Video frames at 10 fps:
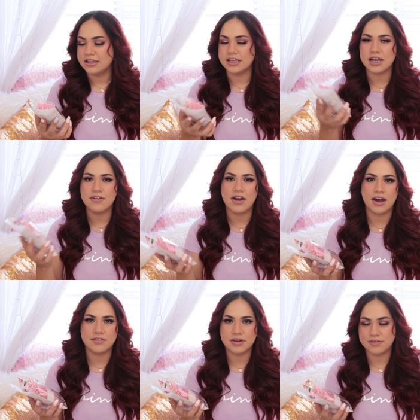you can never
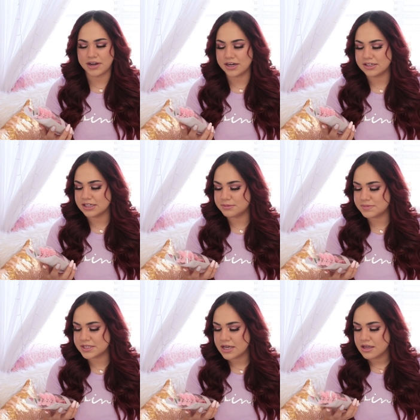have enough hair
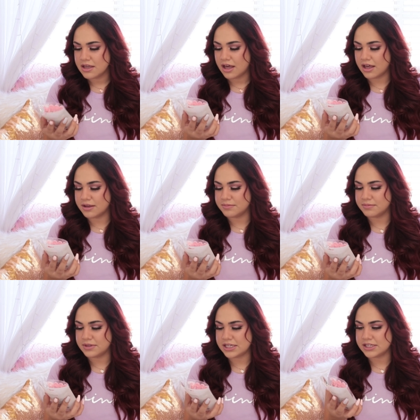clips
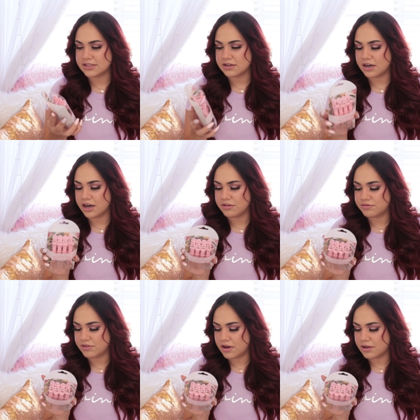um, these are
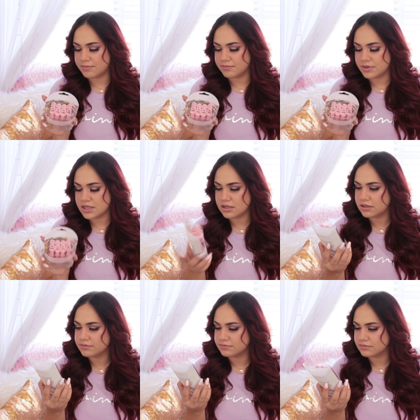from
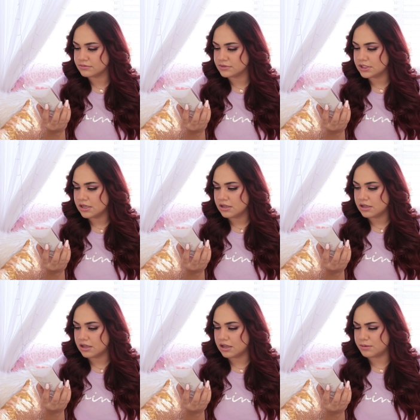
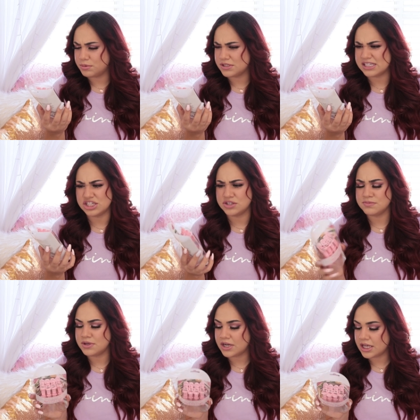uh,
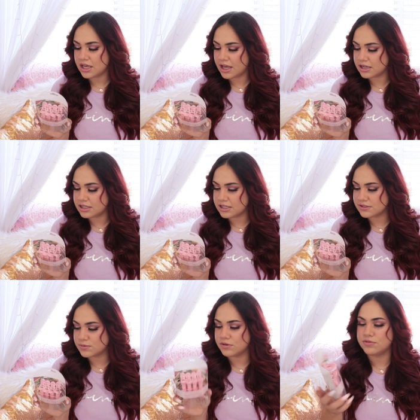Precision Beauty and these were